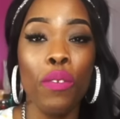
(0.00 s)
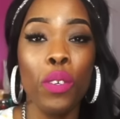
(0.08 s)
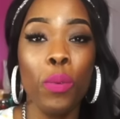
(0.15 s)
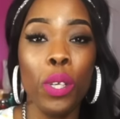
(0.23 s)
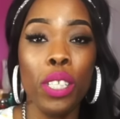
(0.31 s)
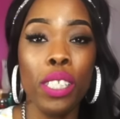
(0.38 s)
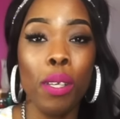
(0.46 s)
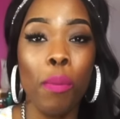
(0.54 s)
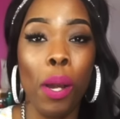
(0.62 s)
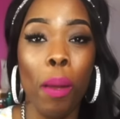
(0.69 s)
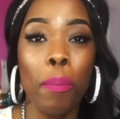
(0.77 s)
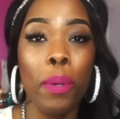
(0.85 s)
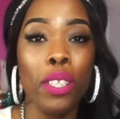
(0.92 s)
if you want to see
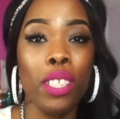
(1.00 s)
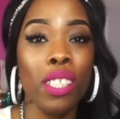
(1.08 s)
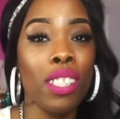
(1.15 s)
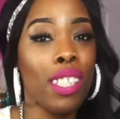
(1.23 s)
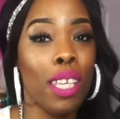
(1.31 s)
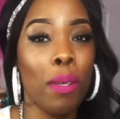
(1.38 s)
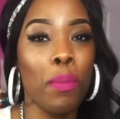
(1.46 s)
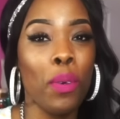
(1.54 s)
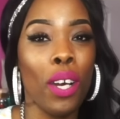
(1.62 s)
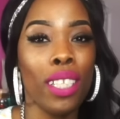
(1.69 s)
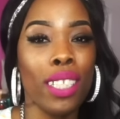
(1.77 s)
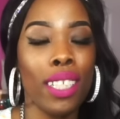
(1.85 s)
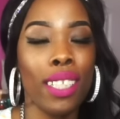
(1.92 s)
what I purchased, keep
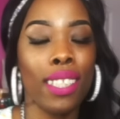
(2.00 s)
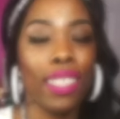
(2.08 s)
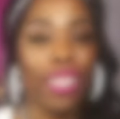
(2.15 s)
watching.